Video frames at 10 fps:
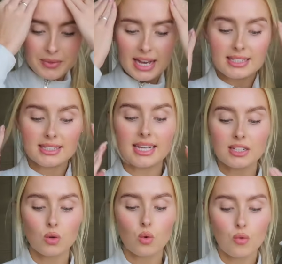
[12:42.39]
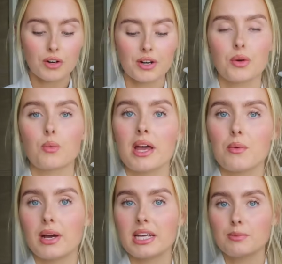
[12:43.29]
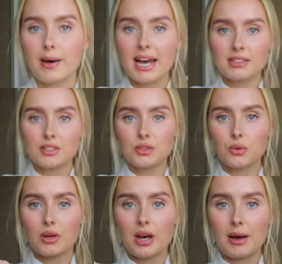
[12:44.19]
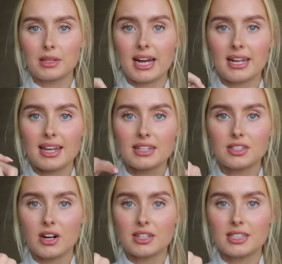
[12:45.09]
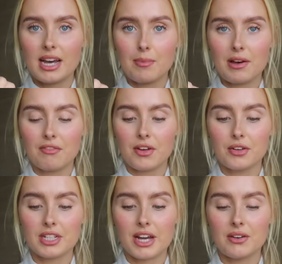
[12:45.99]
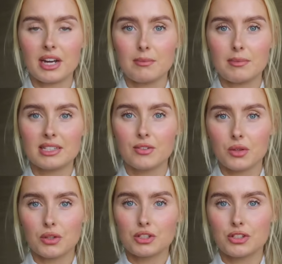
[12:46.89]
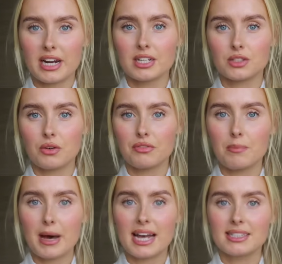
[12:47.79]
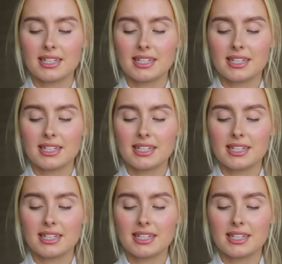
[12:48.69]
it sits over the white waistband, so I'm glad that I started it a bit further down, and it means I've got the stretch of the band.